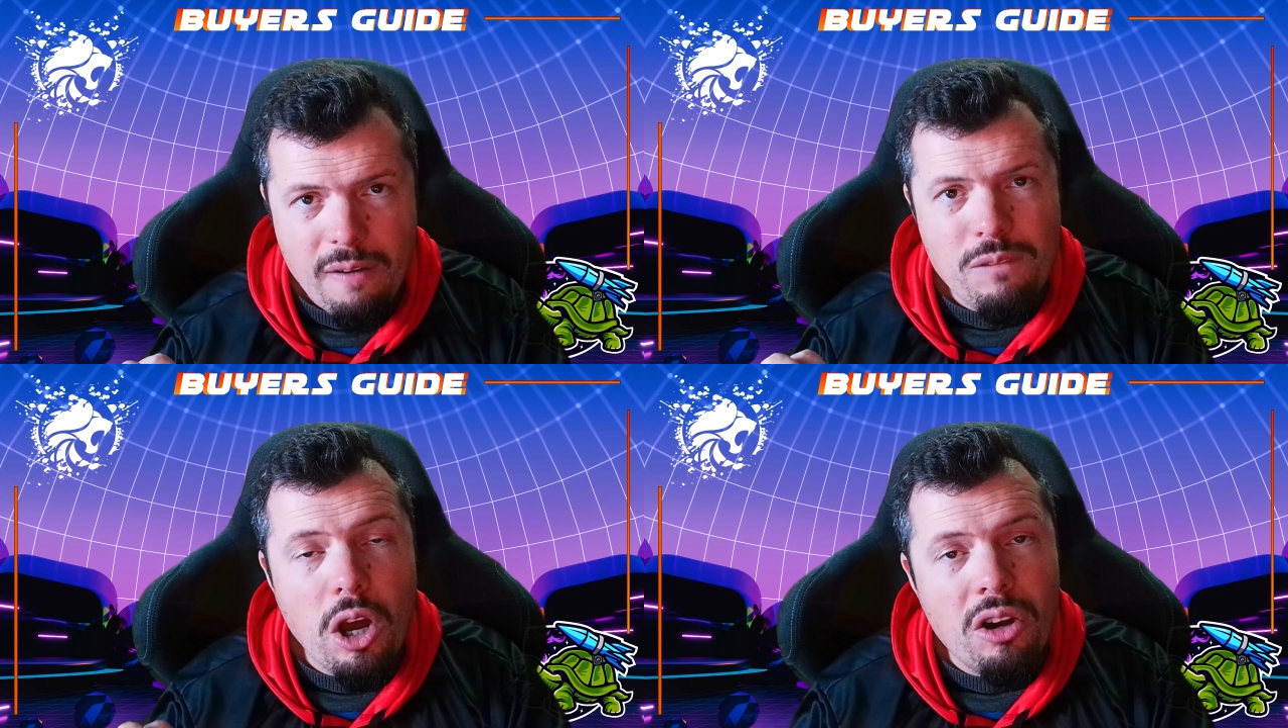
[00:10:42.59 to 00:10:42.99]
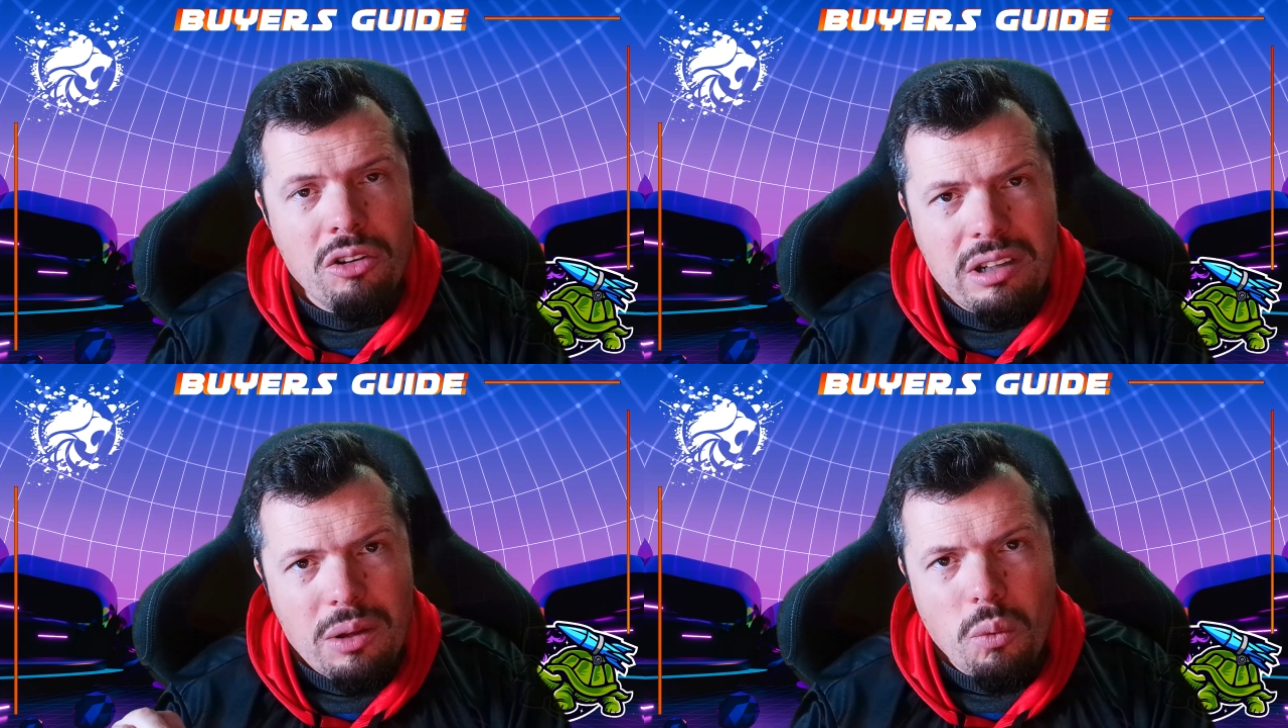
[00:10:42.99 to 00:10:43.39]
The
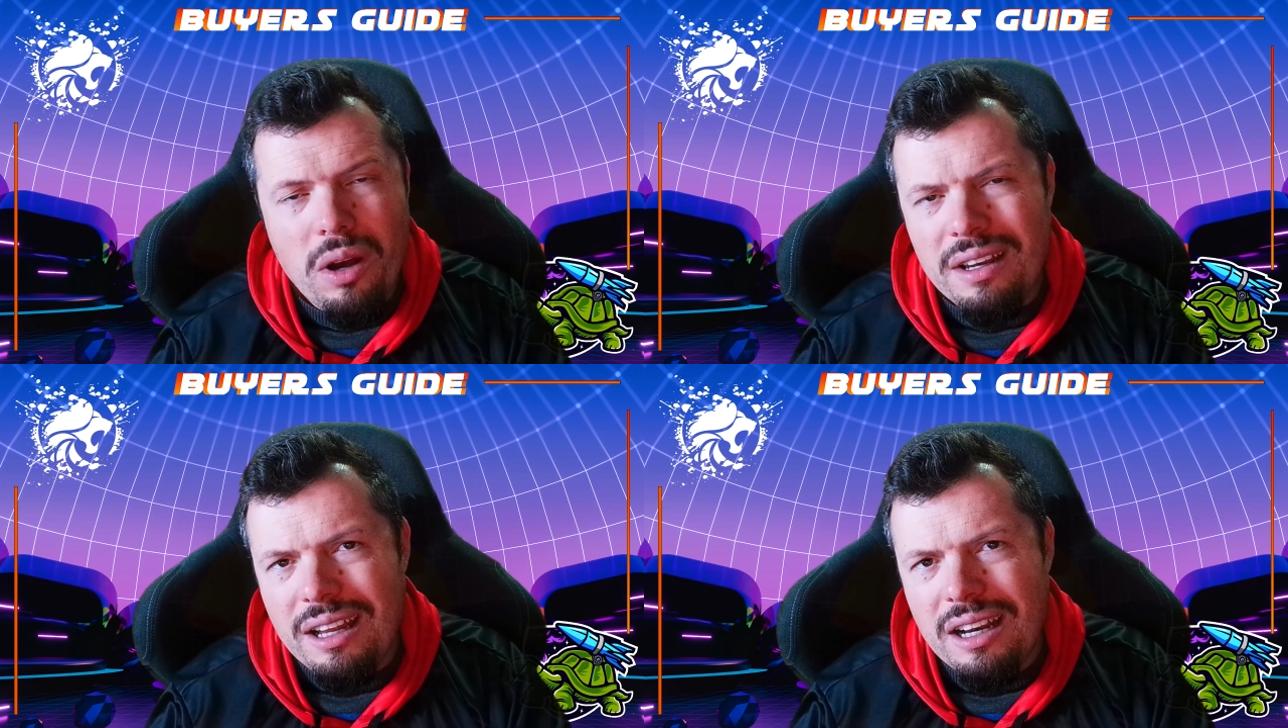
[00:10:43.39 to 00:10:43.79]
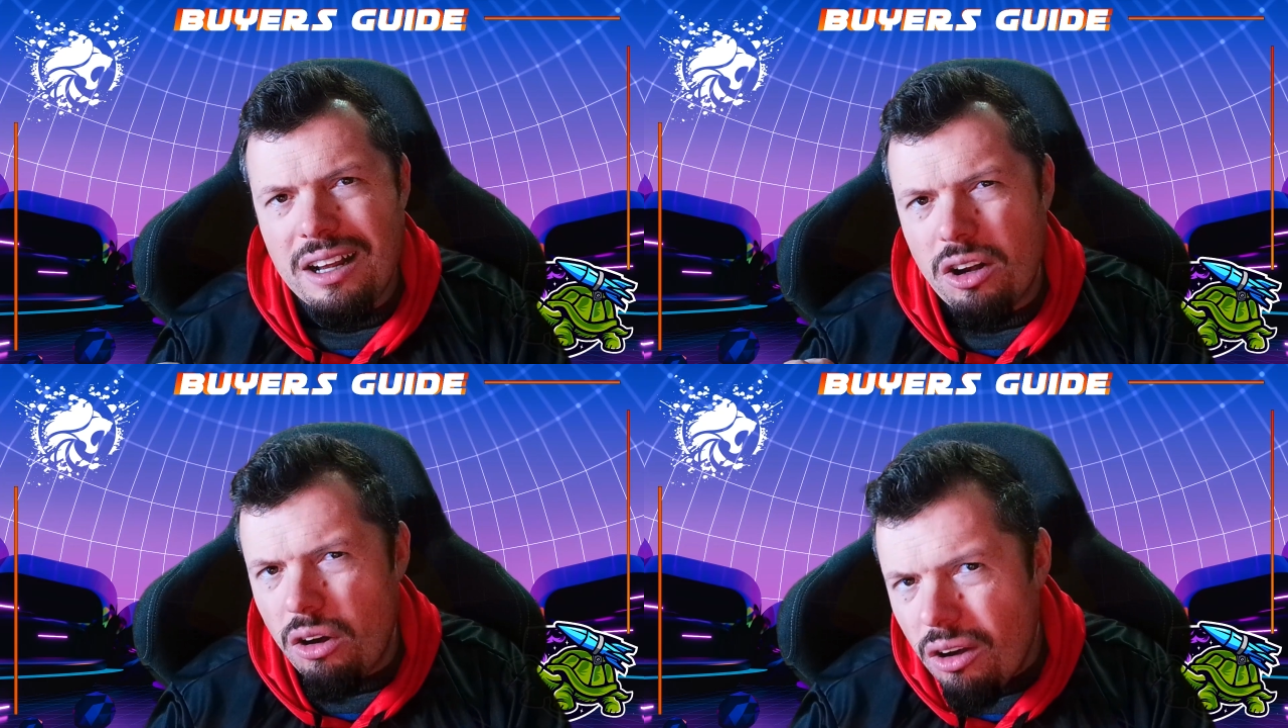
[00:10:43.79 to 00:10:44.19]
only one that I
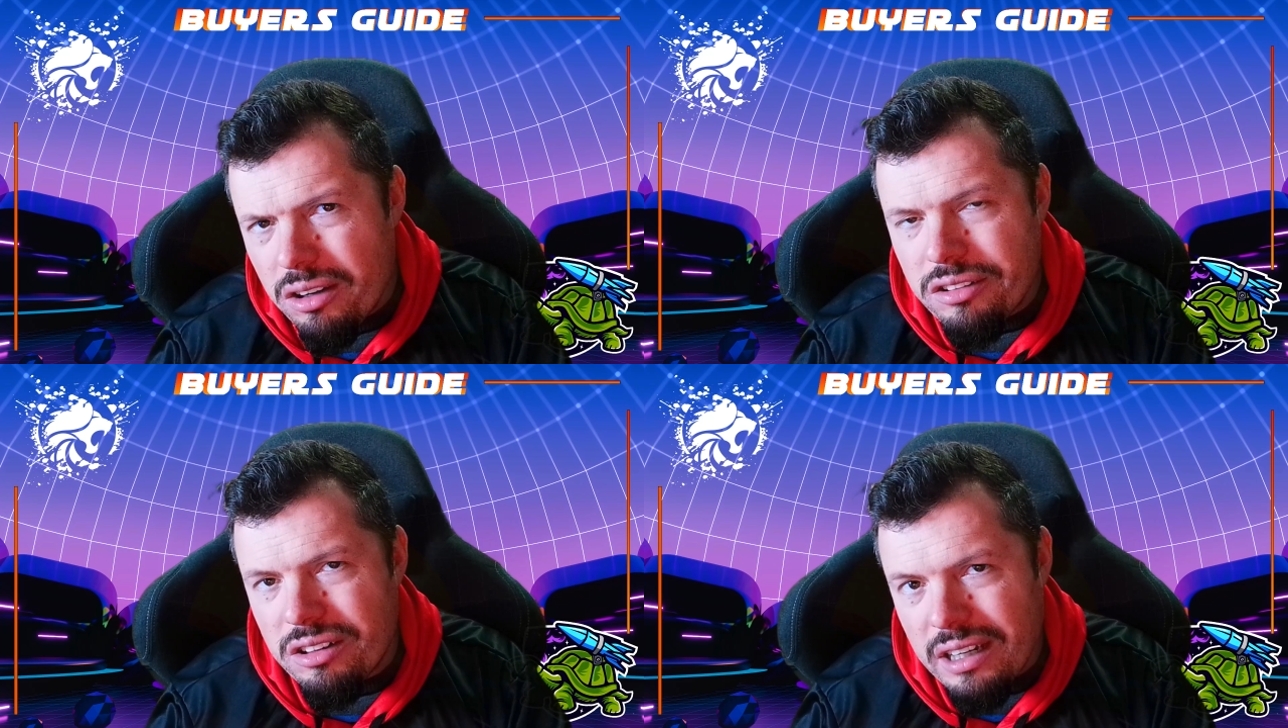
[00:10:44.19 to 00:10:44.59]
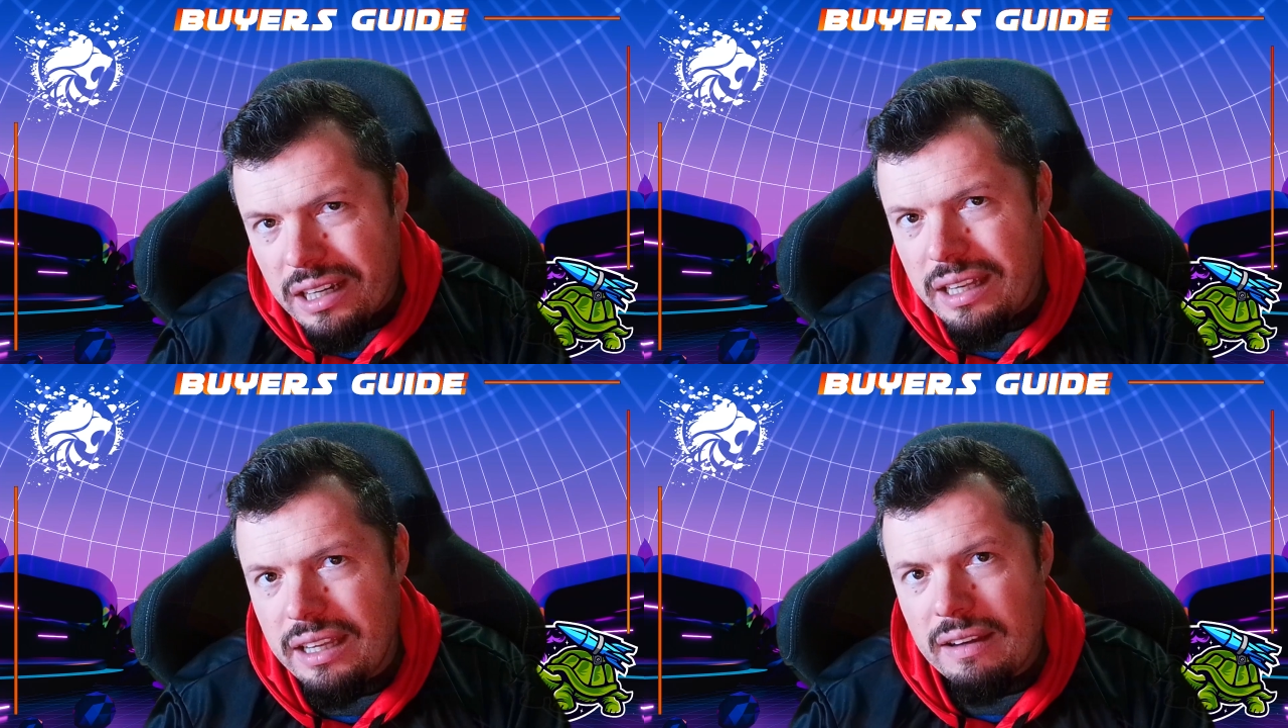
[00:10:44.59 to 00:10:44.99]
can't
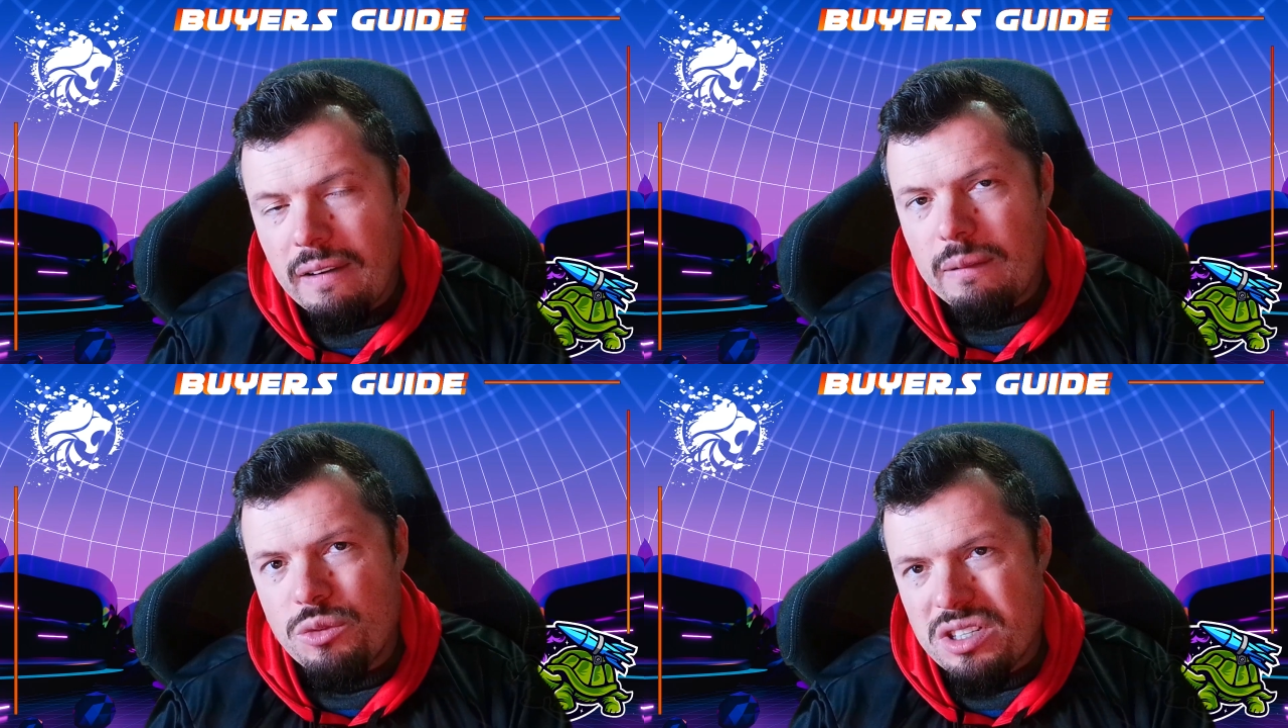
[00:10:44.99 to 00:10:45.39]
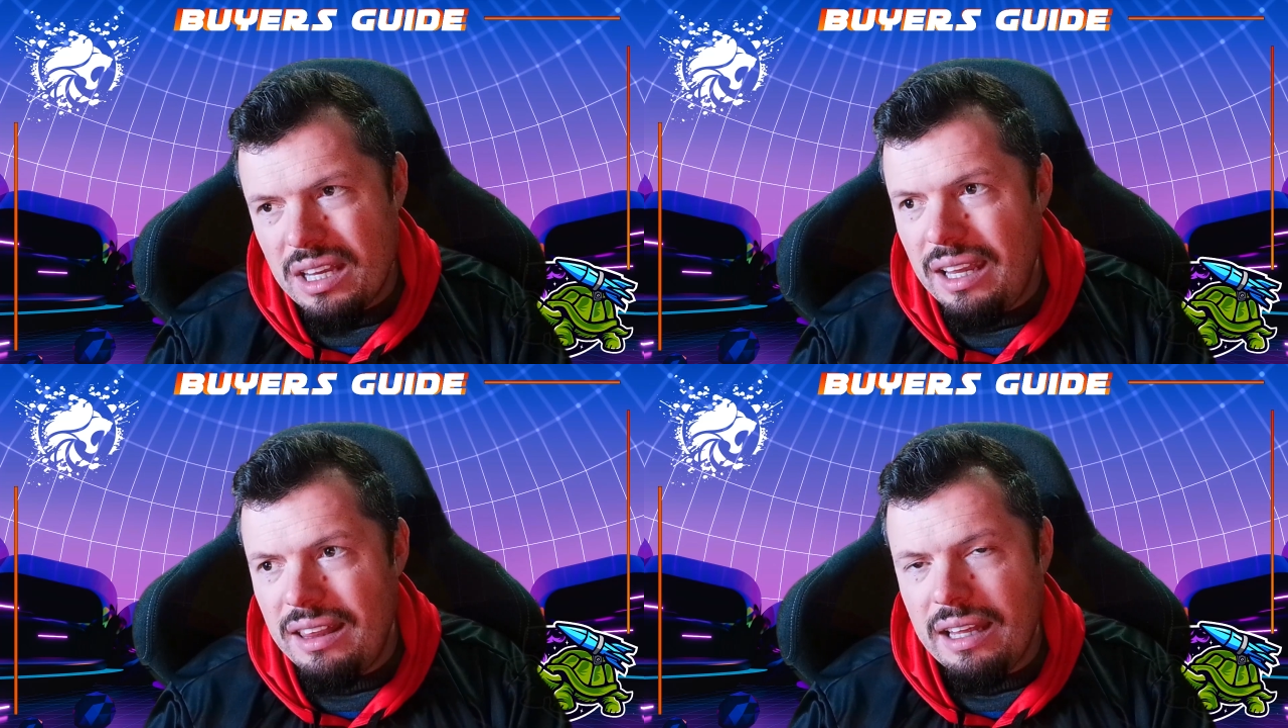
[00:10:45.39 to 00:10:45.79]
really
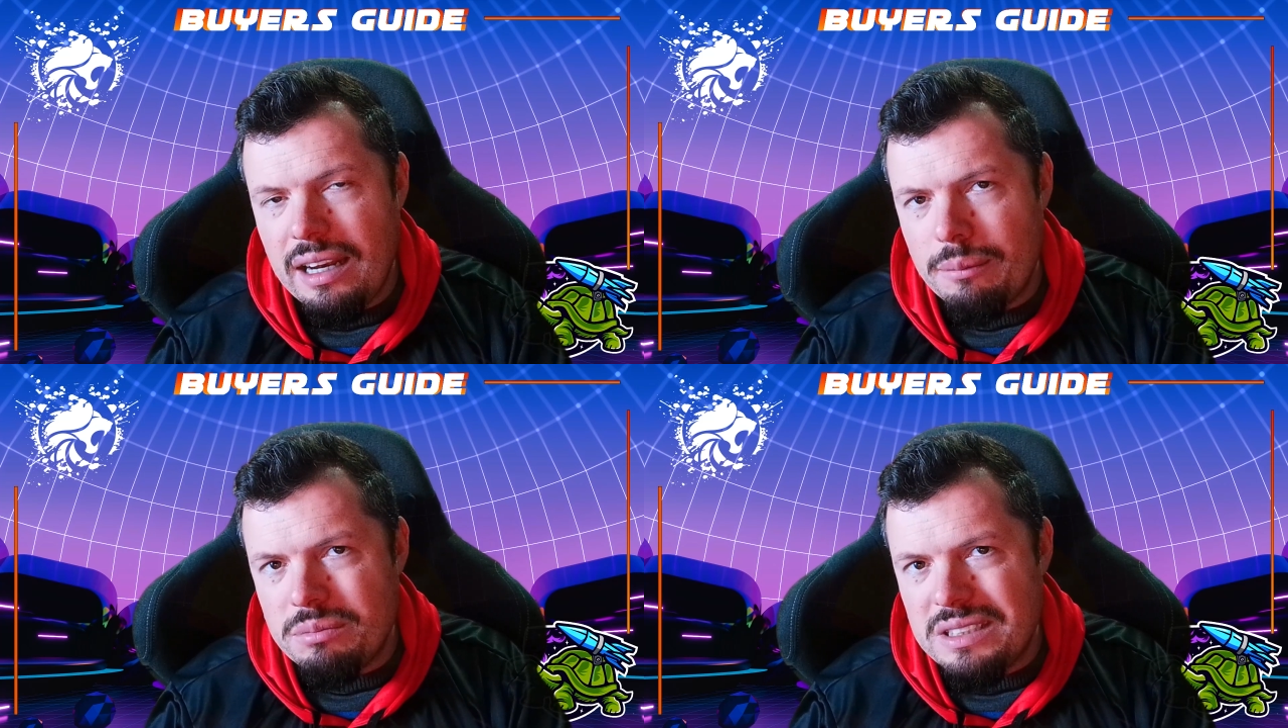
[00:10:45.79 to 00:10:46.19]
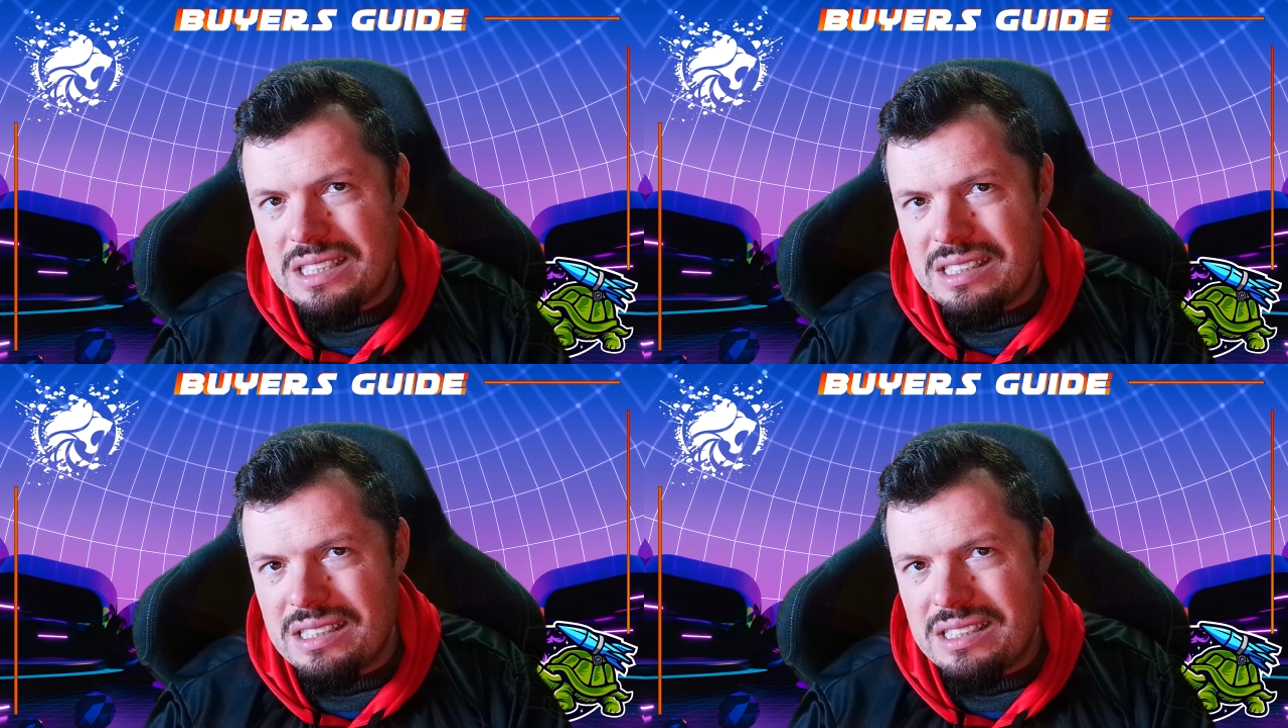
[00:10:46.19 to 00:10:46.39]
say that